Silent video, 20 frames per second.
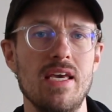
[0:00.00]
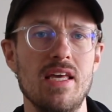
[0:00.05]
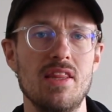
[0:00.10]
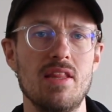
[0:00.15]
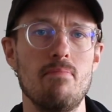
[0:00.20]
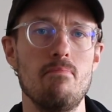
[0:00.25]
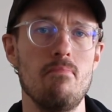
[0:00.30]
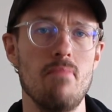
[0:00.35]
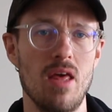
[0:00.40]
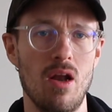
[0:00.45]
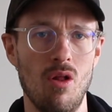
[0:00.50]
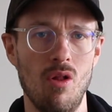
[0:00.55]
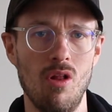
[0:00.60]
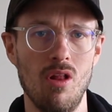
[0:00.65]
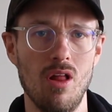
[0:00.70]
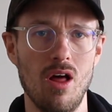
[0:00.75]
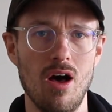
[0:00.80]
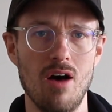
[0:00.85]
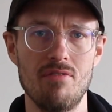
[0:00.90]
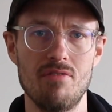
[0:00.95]
in the
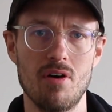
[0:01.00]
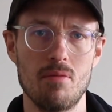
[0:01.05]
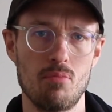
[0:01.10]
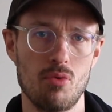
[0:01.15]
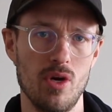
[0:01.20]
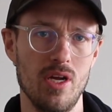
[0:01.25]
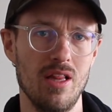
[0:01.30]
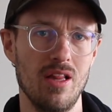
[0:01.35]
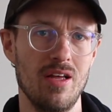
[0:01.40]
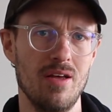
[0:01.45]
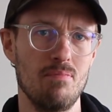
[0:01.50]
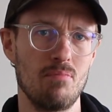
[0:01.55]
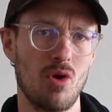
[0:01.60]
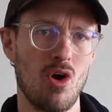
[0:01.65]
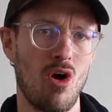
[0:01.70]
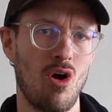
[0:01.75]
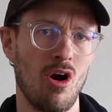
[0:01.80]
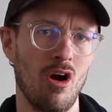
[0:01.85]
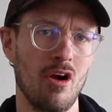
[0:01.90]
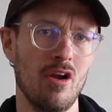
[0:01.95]
middle of a prelim
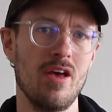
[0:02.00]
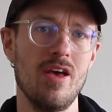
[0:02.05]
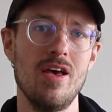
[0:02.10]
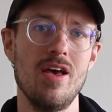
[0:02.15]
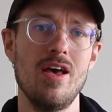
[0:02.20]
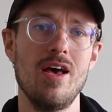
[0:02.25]
card.